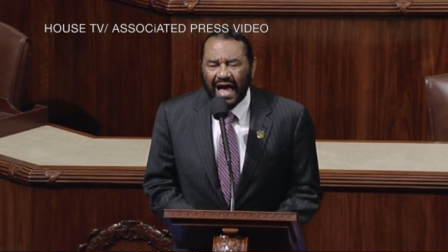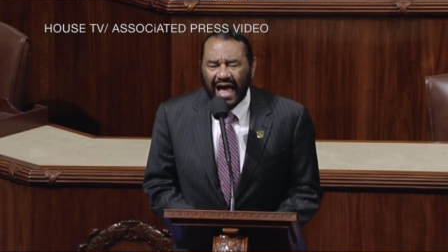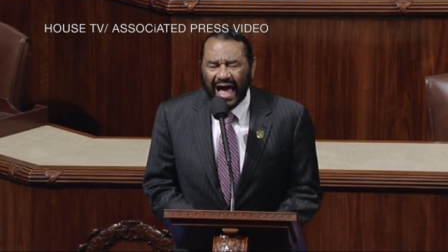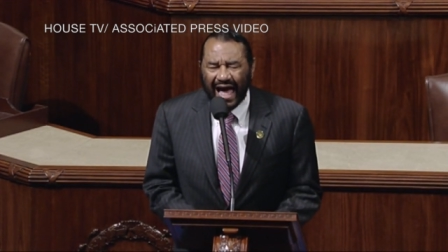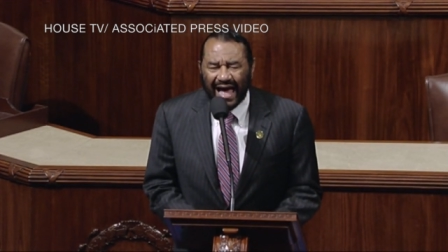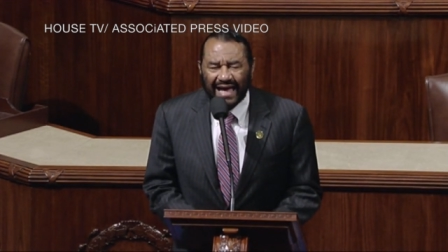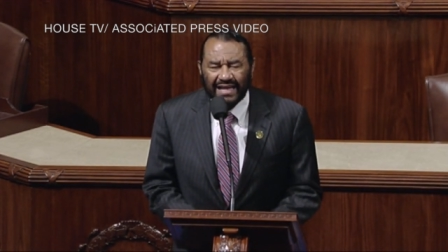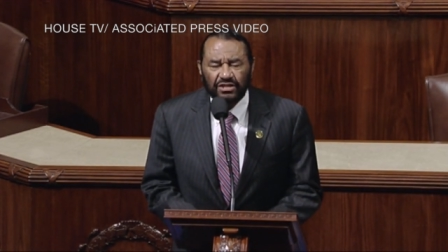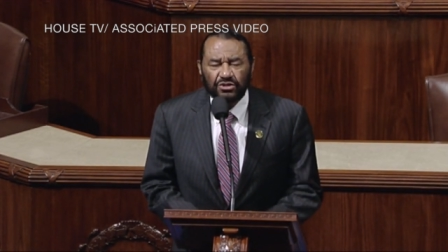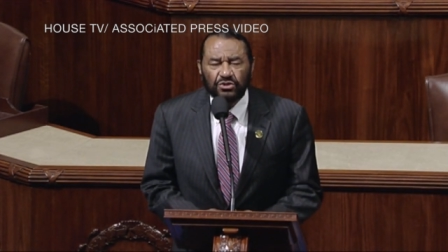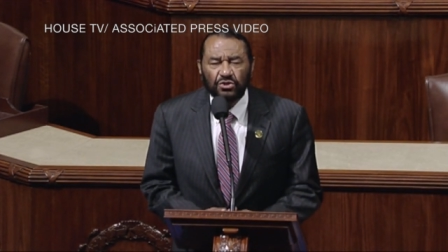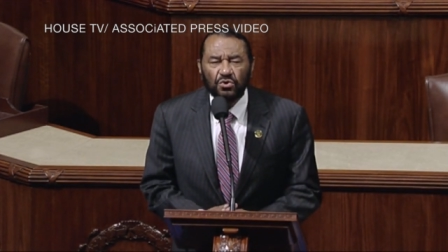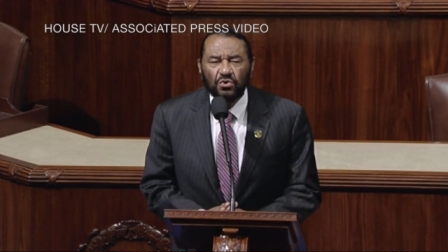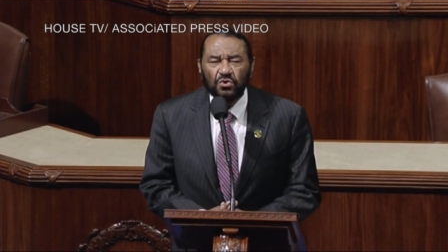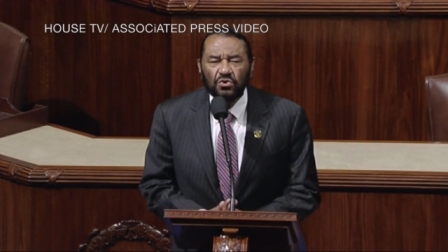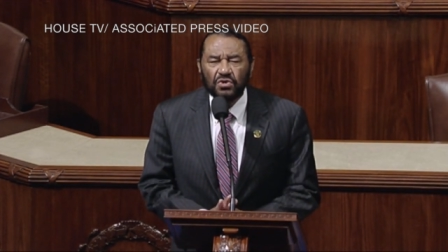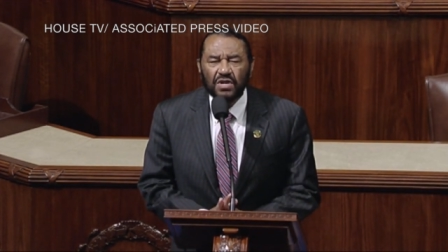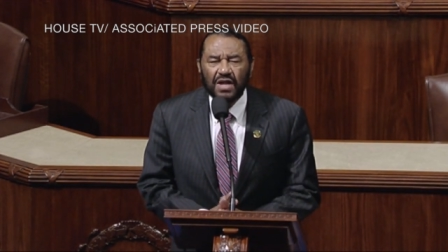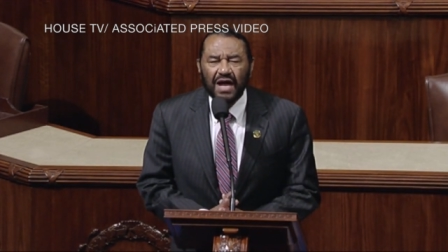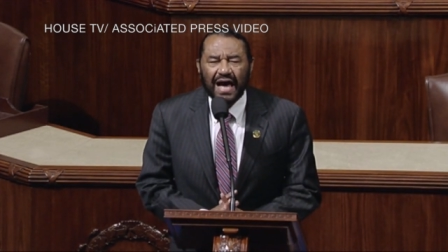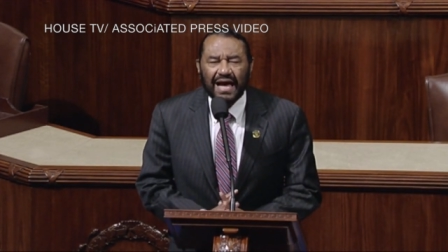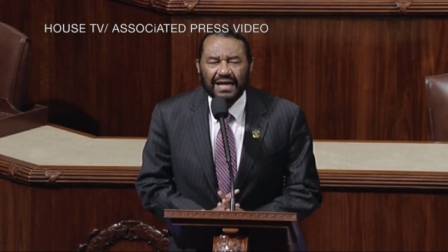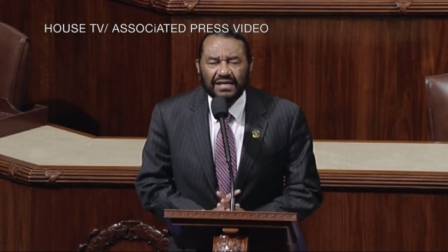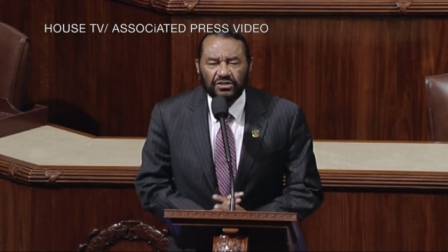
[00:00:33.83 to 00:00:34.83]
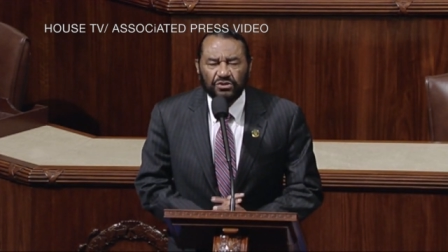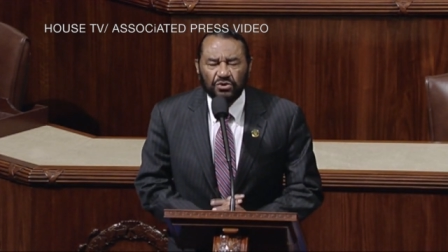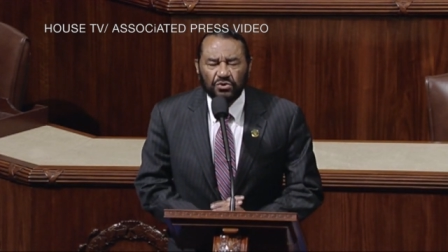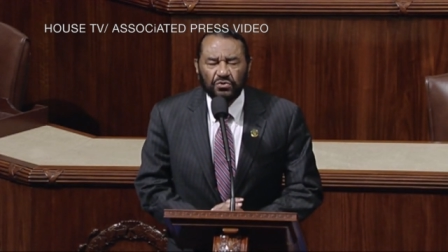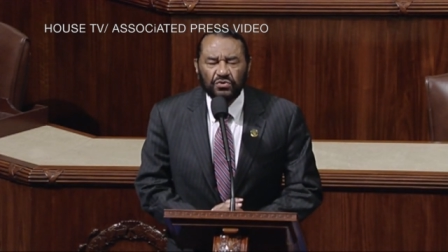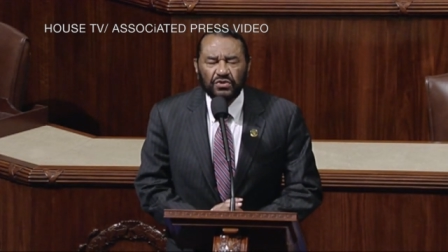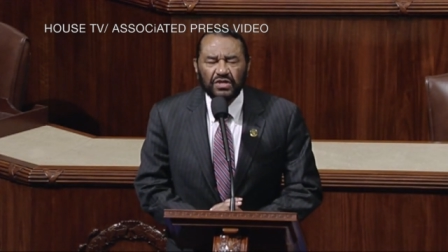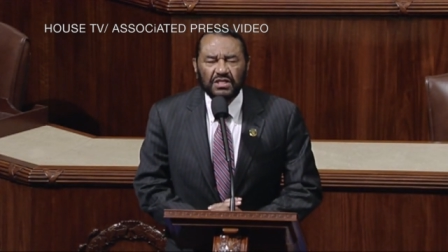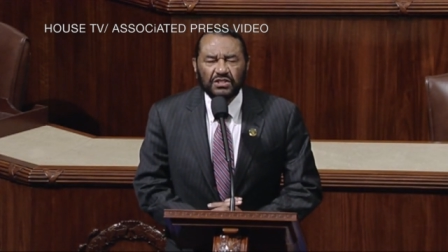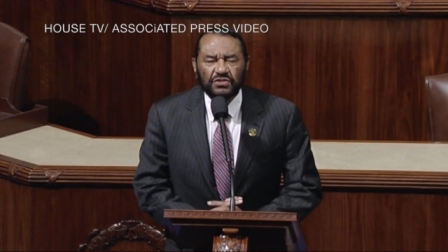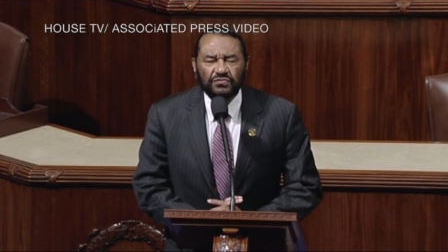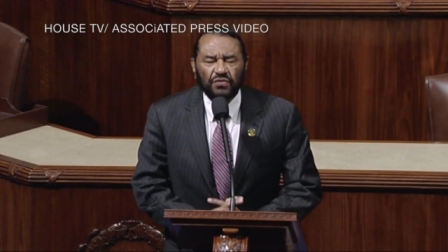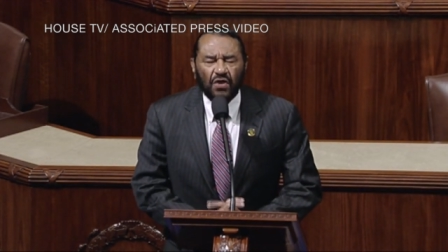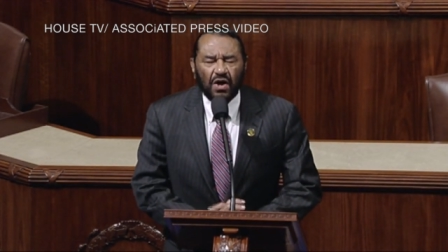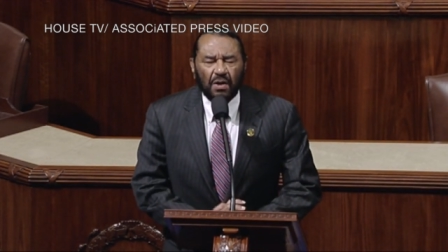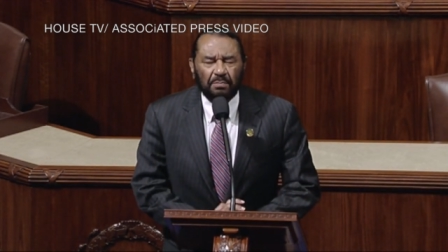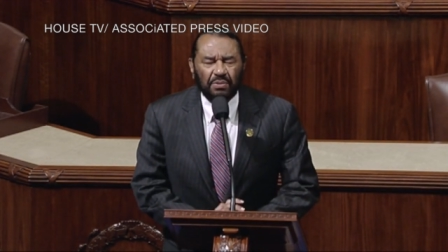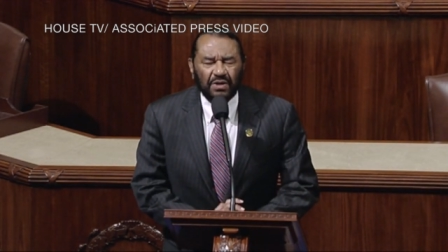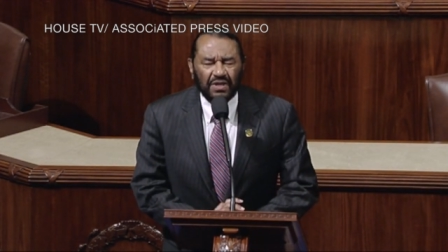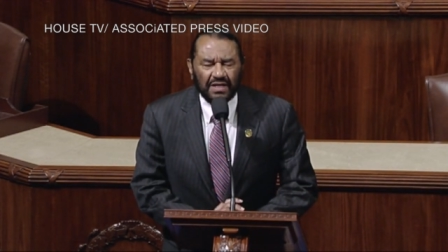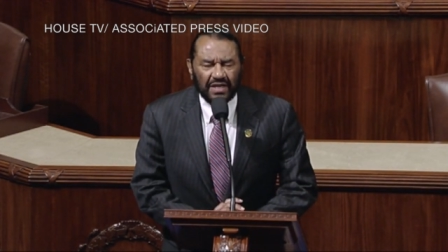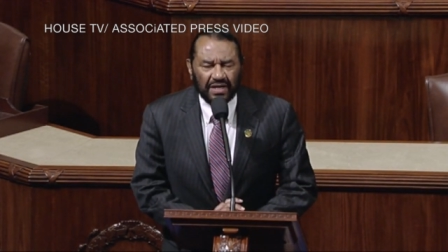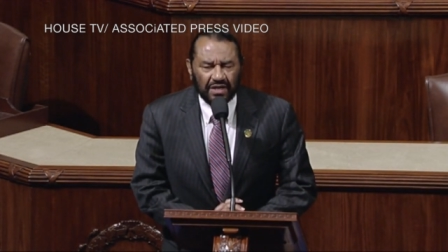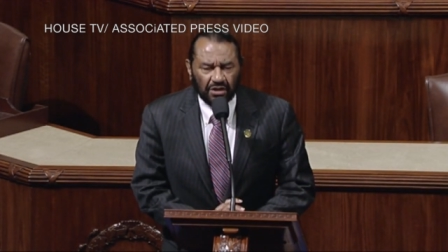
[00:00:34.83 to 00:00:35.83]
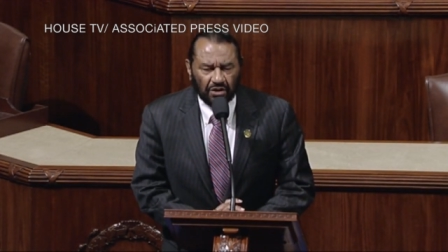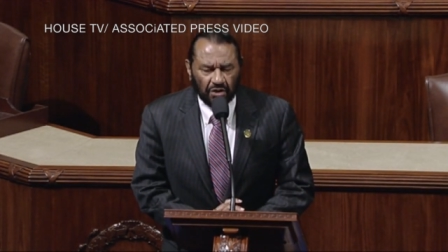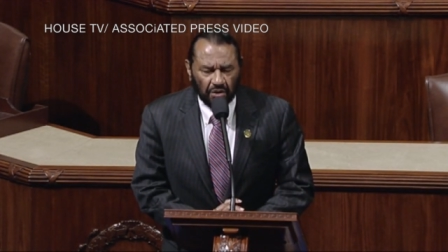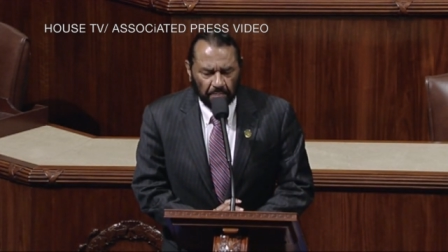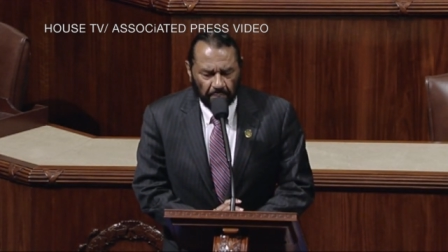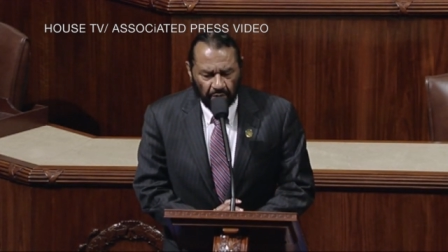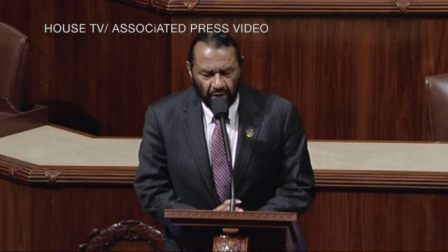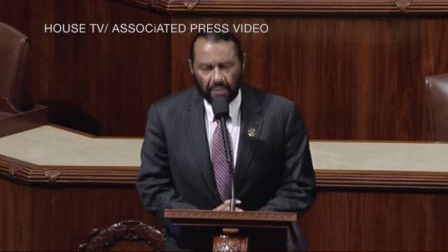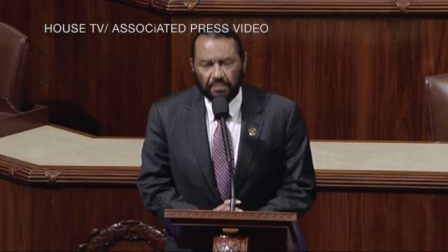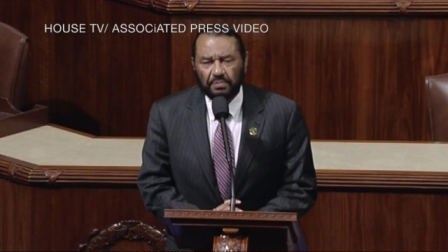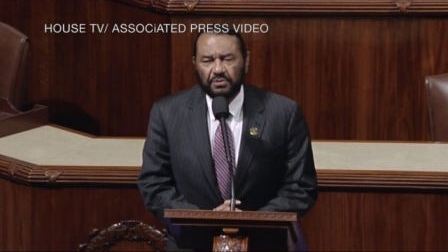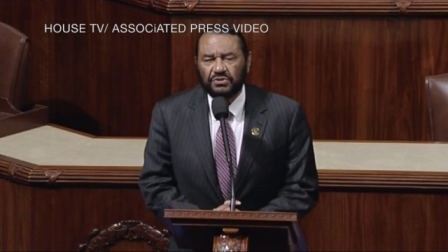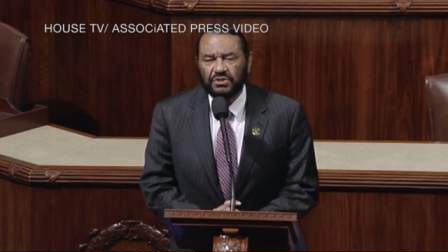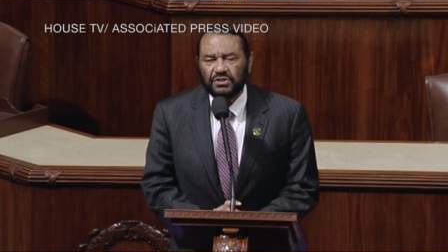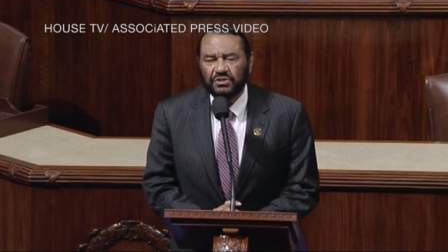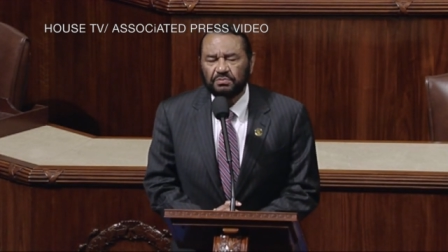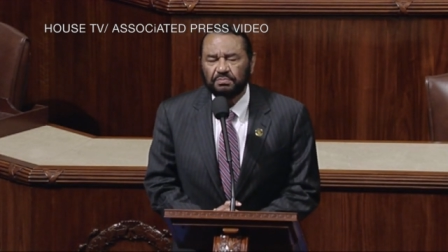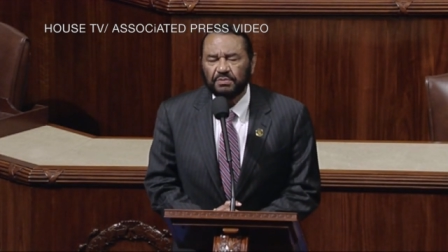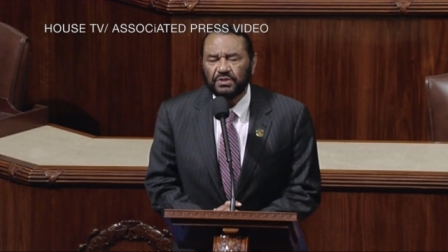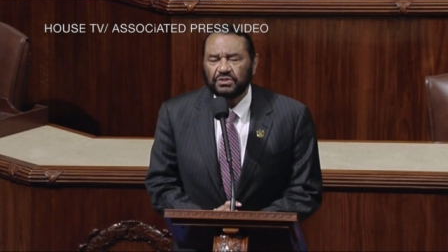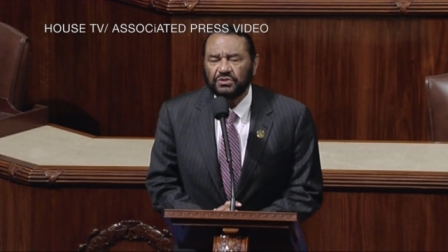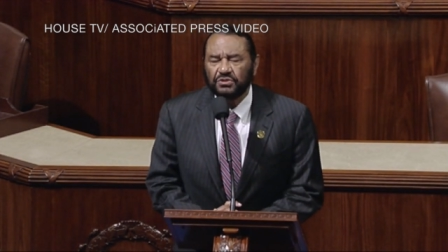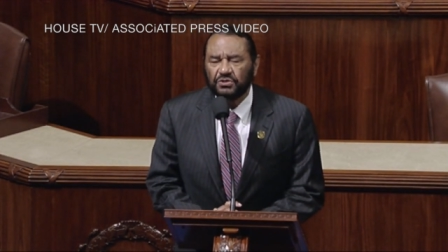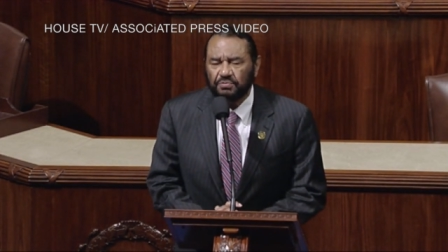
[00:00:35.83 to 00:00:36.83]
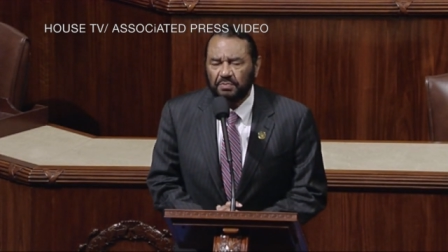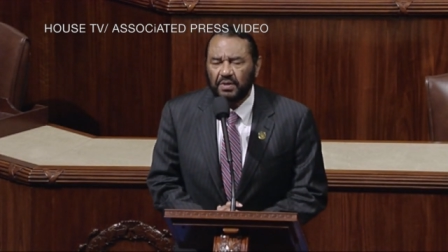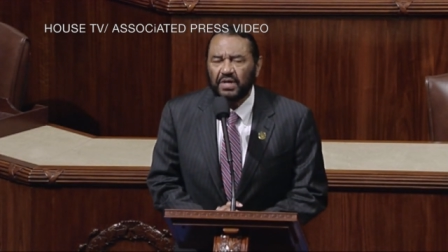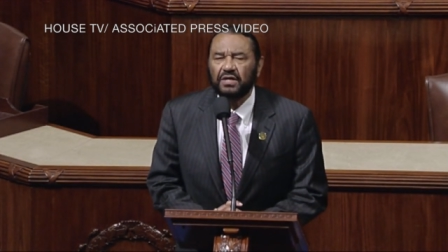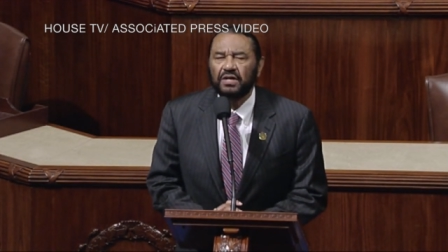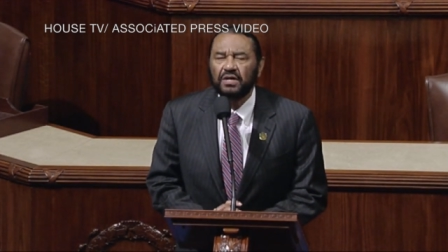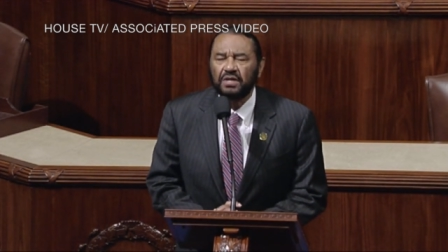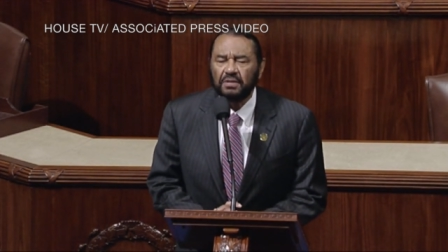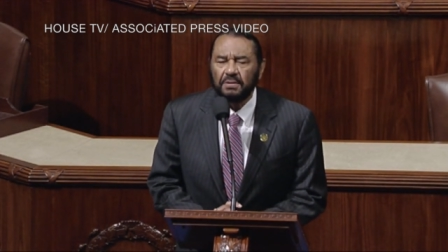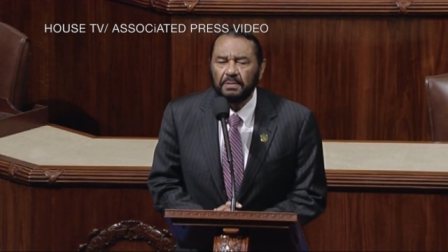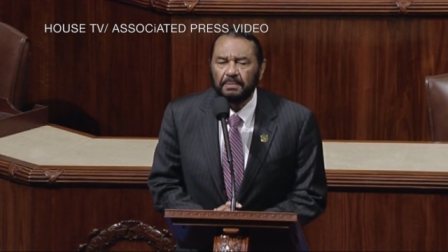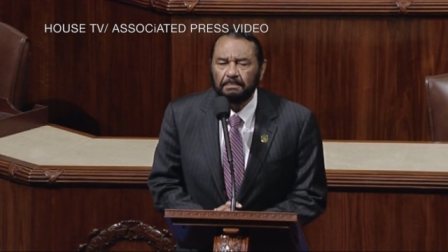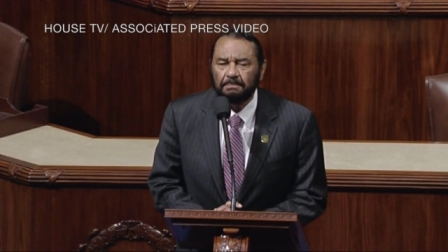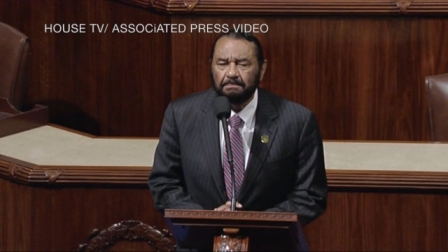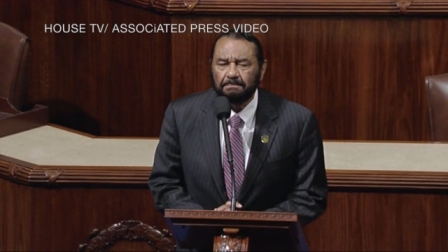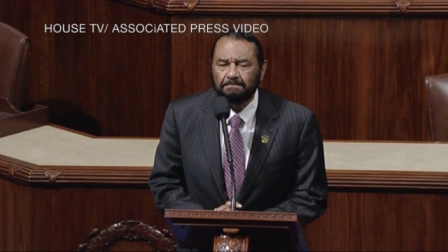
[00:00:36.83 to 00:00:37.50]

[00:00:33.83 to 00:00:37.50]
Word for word: I do not do this for political purposes, Mister Speaker.